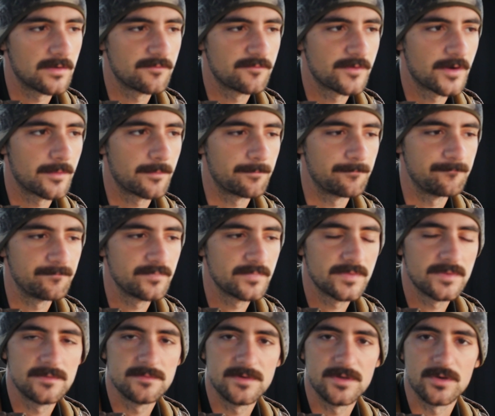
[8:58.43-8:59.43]
from,
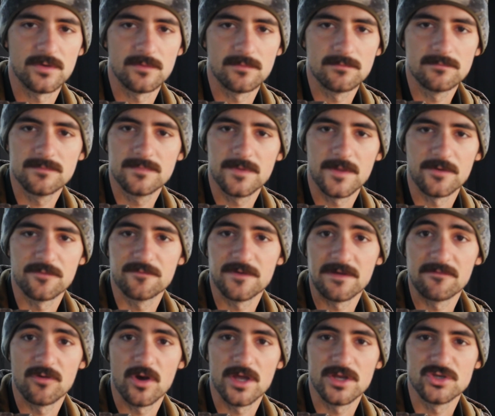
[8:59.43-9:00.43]
you know, their
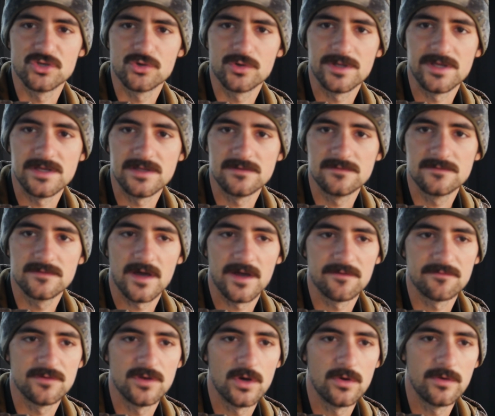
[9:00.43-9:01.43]
favorite trees.
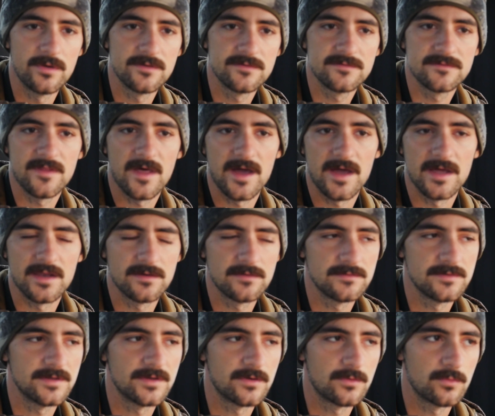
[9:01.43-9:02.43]
I've noticed that,
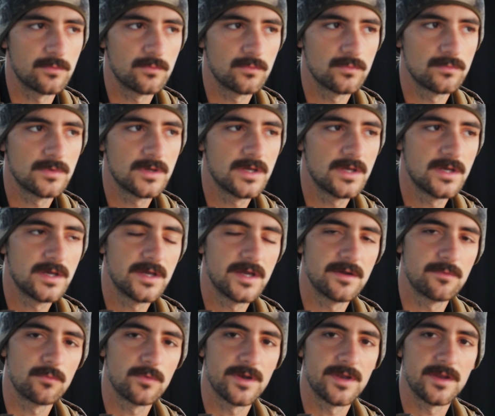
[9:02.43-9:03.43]
you know,
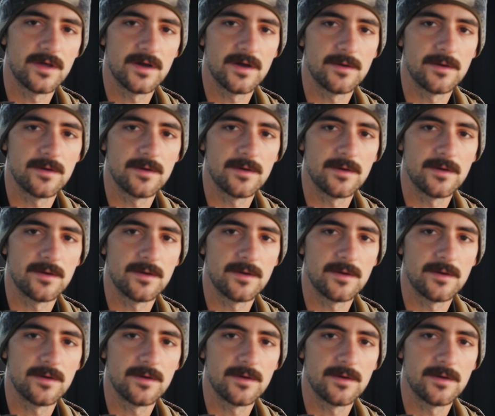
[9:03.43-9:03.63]
when